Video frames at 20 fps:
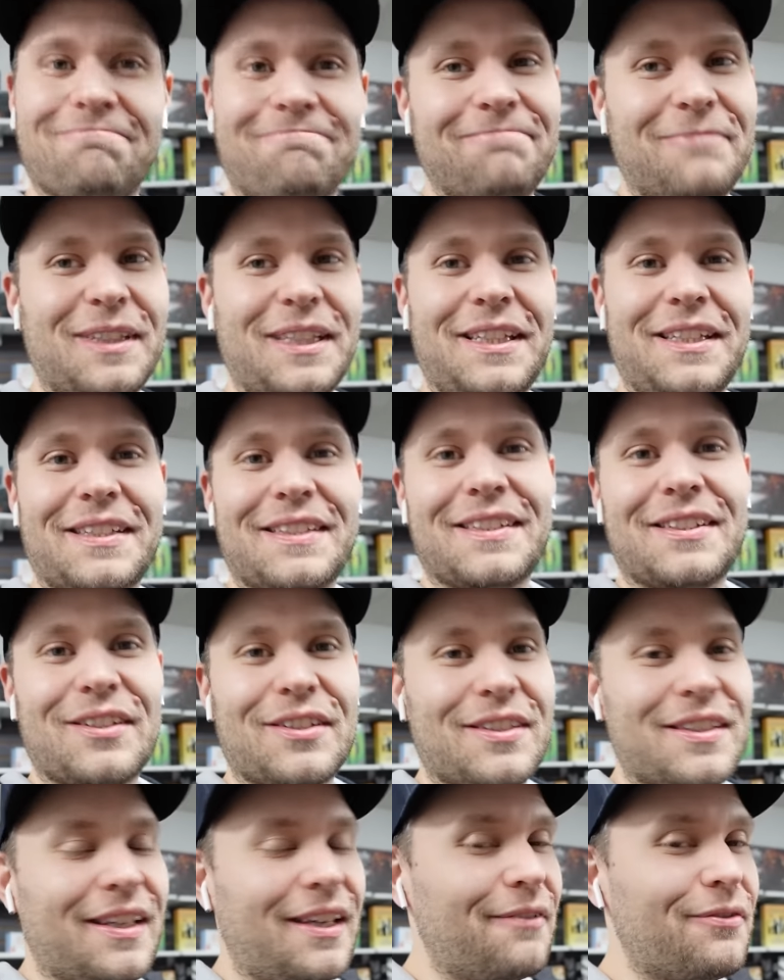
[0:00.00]
please,
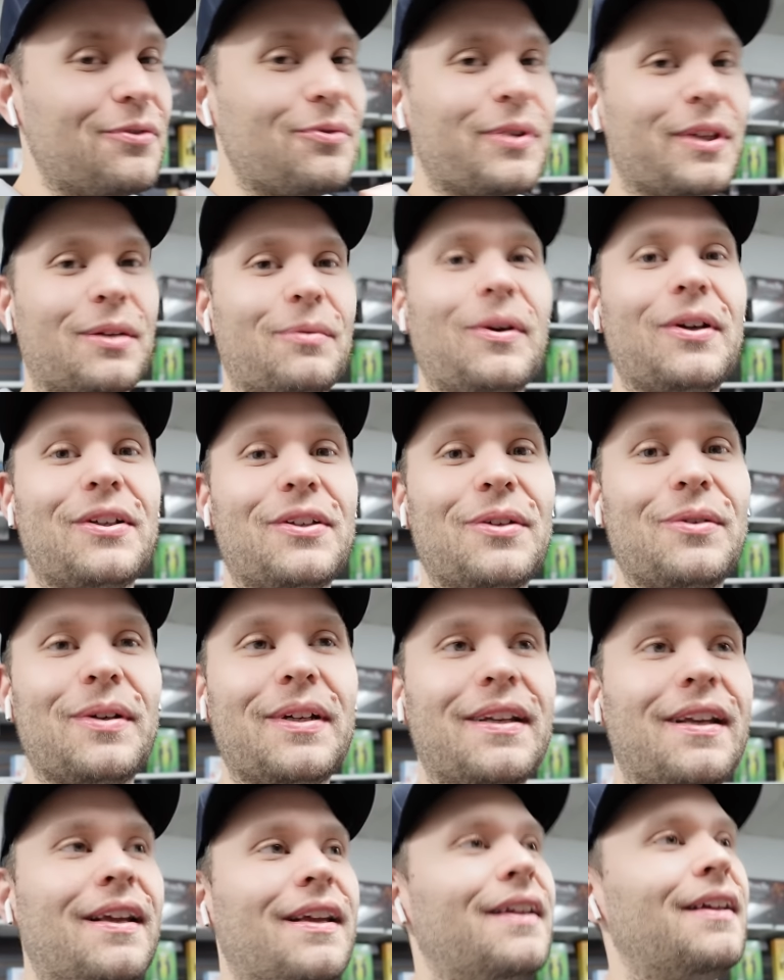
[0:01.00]
just if you really want to do
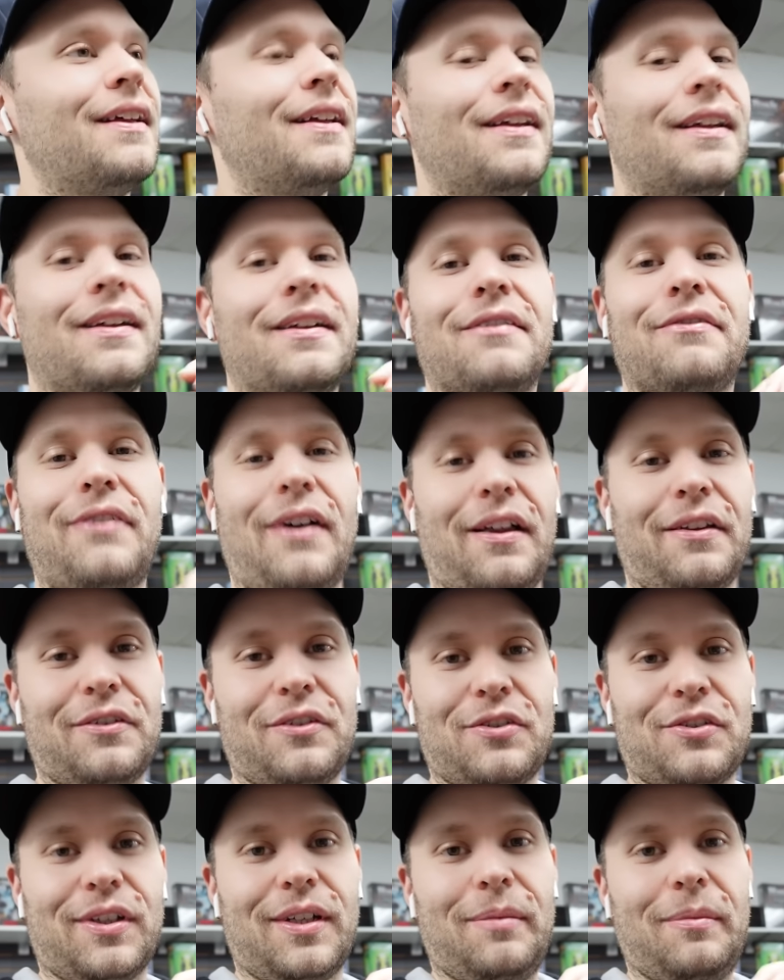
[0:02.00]
it, follow your
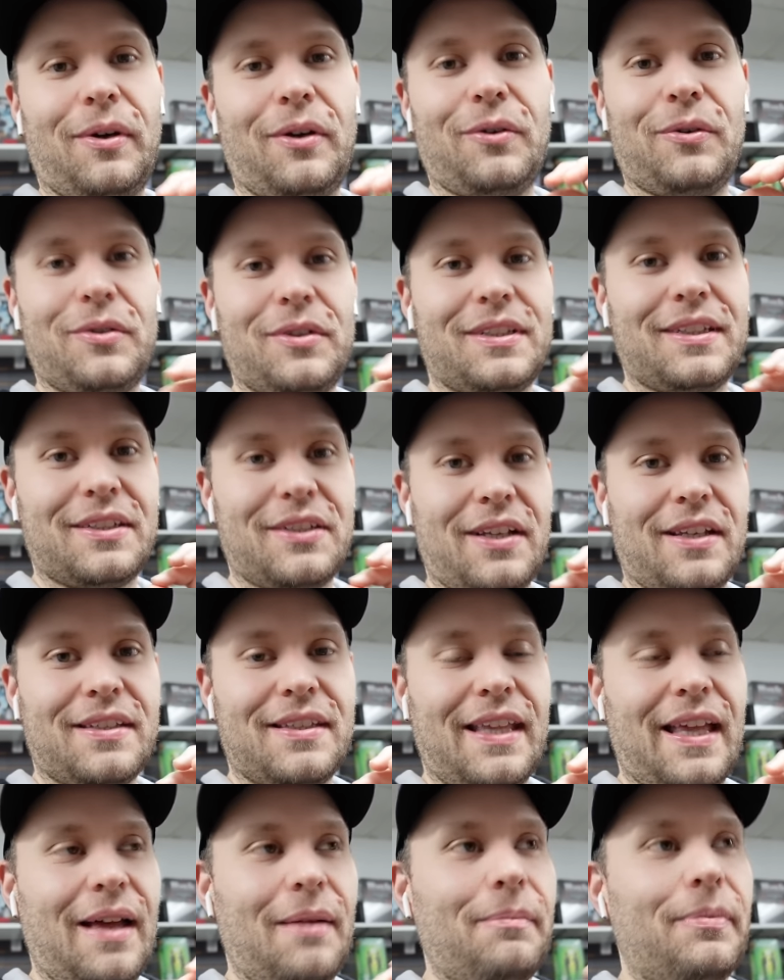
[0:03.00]
dream. I always
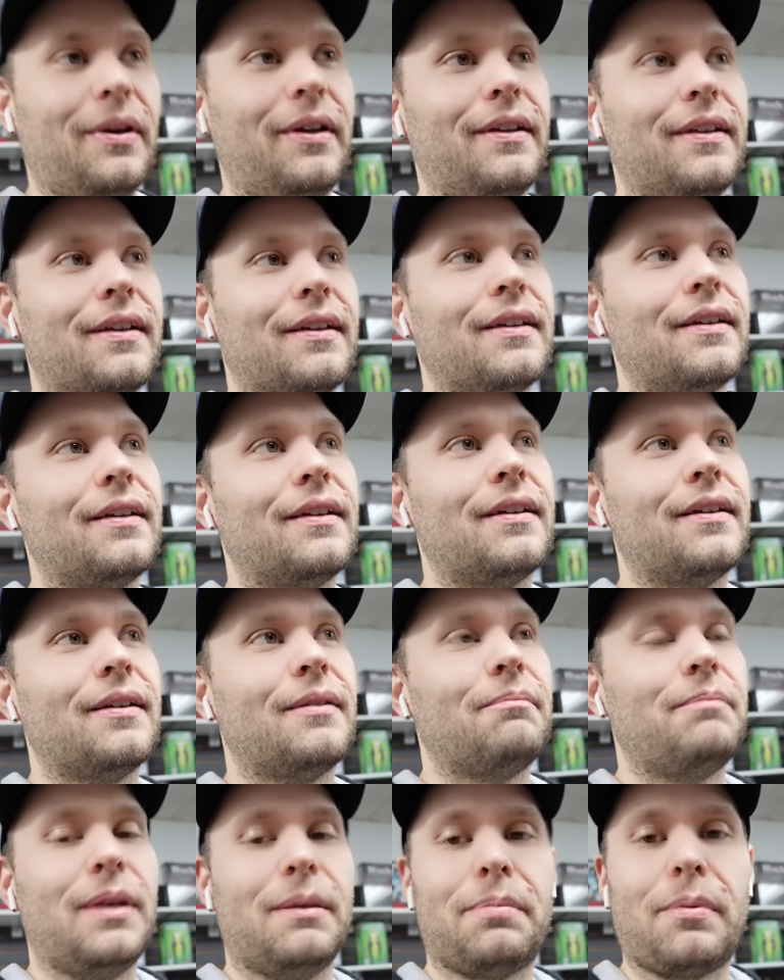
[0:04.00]
suggest that, but
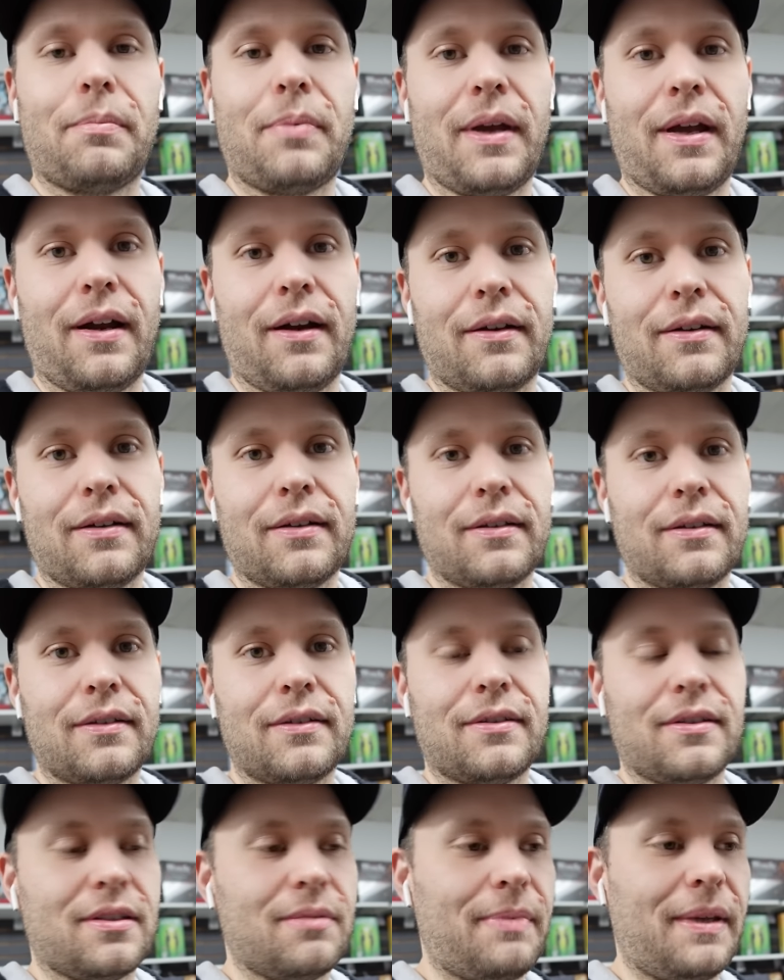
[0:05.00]
be prepared
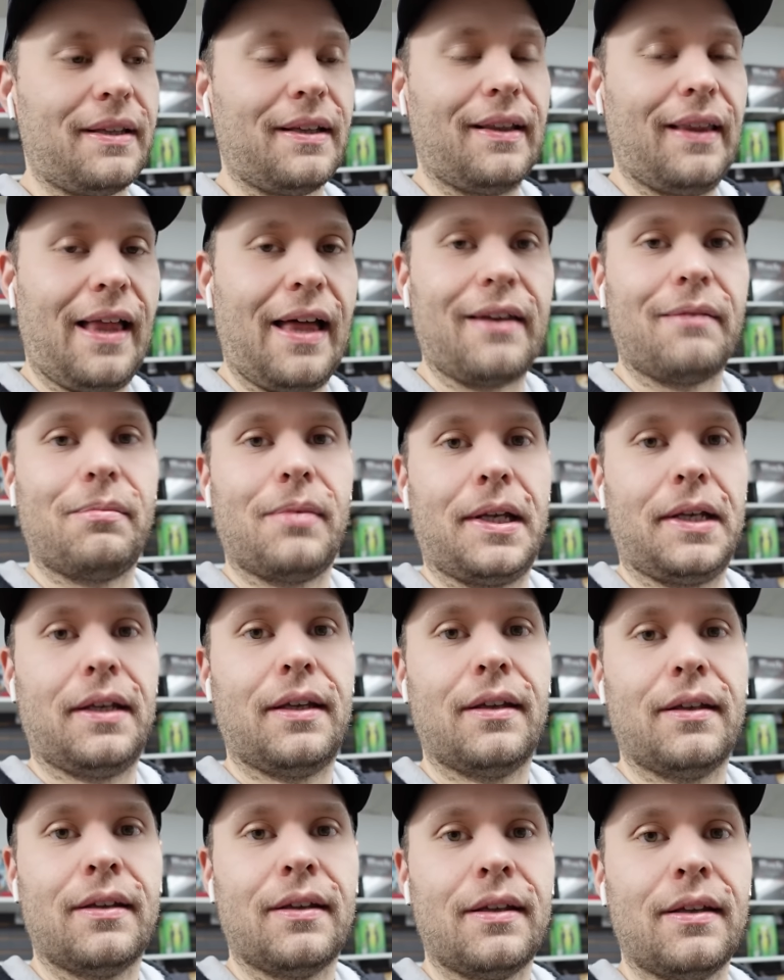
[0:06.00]
to spend a lot of money.
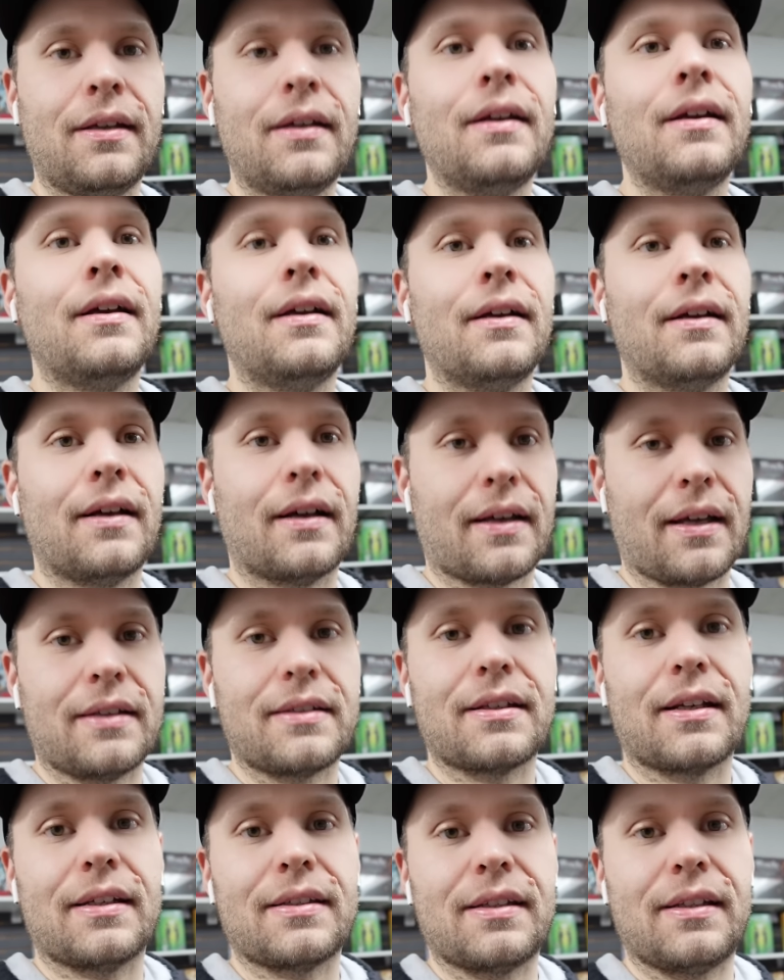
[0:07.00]
I'll
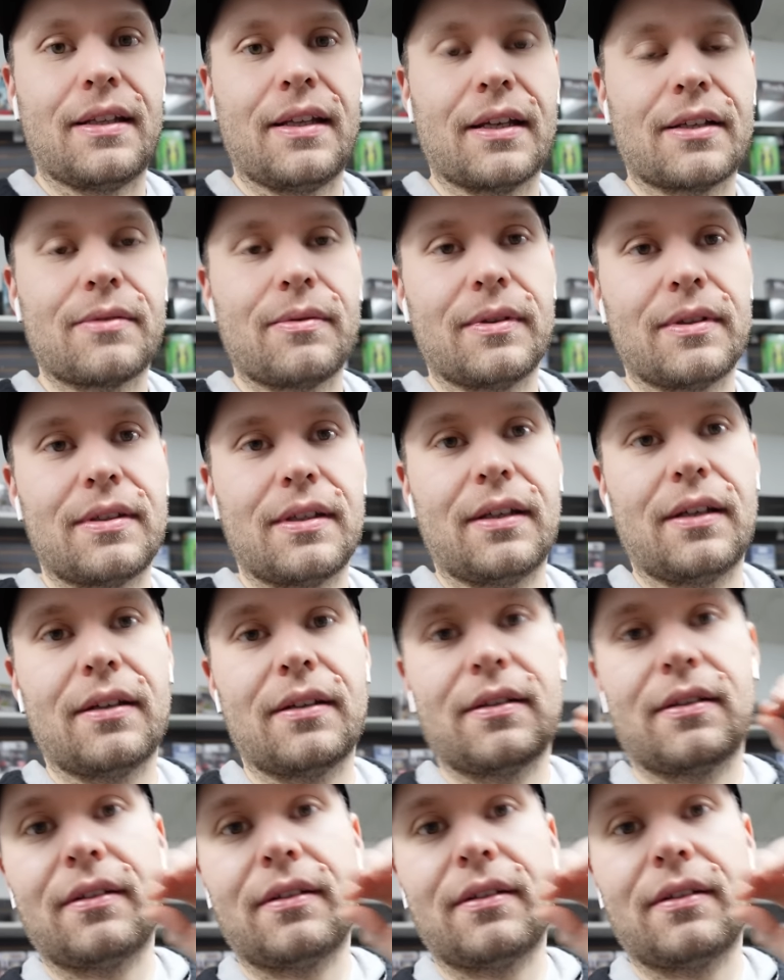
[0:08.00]
catch you guys in the next one. See ya.